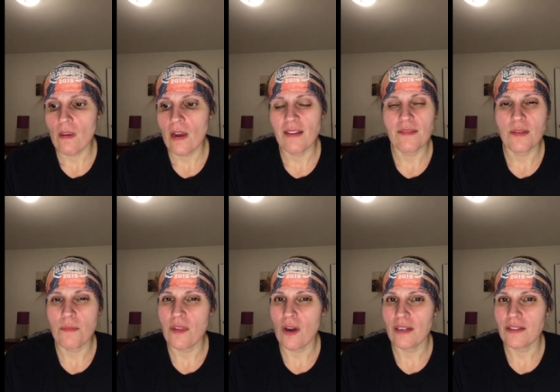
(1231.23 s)
I have some
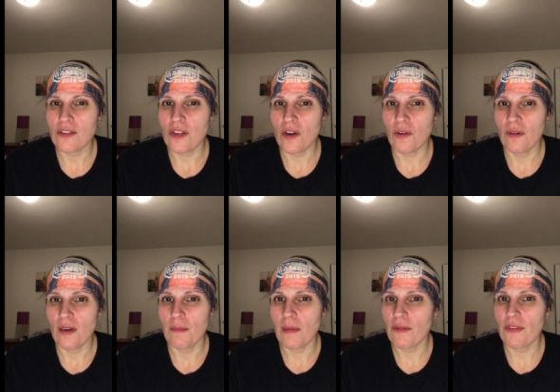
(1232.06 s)
thoughts though
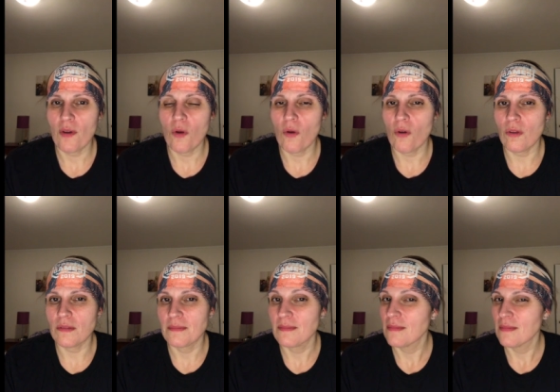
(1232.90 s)
about the whole
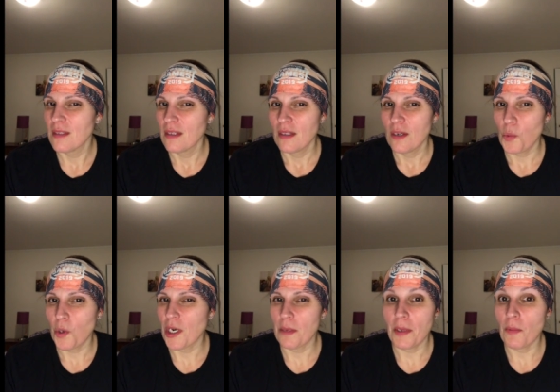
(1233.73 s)
we're
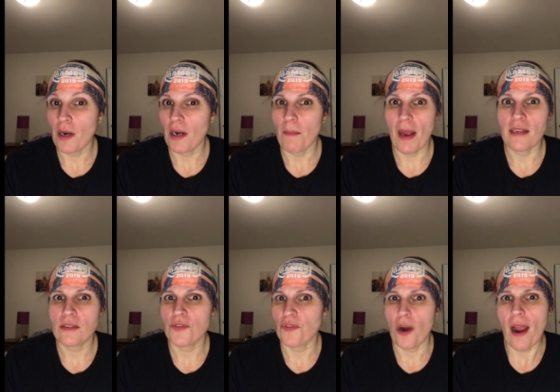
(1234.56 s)
going to be wearing
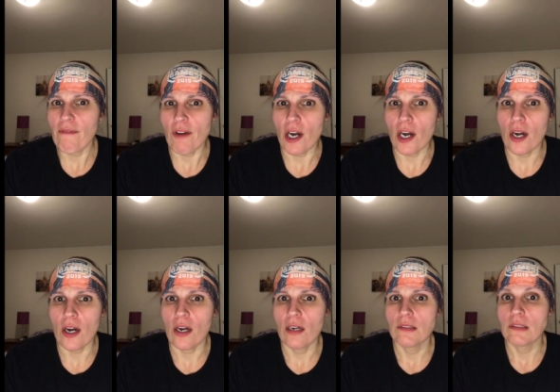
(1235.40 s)
masks forever.
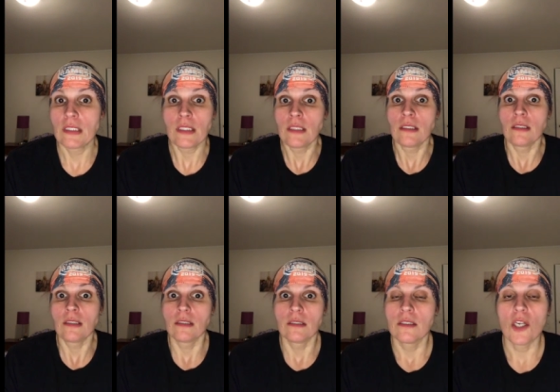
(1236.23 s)

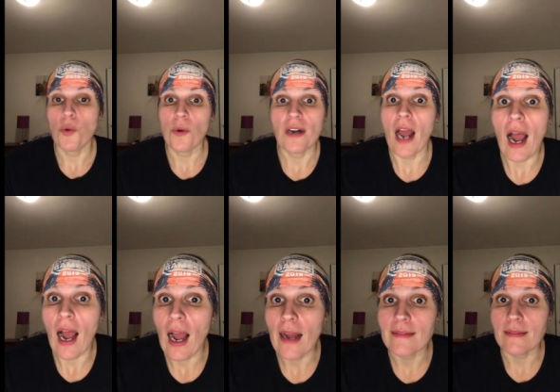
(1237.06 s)
No, we're
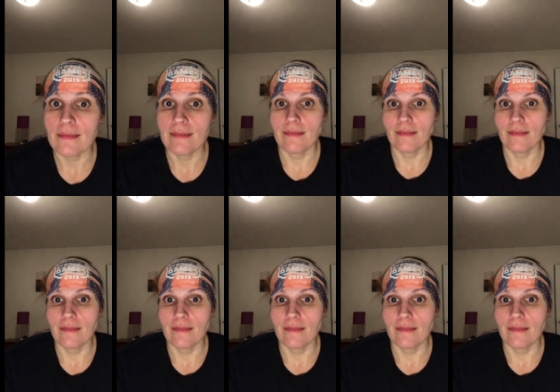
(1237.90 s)
not.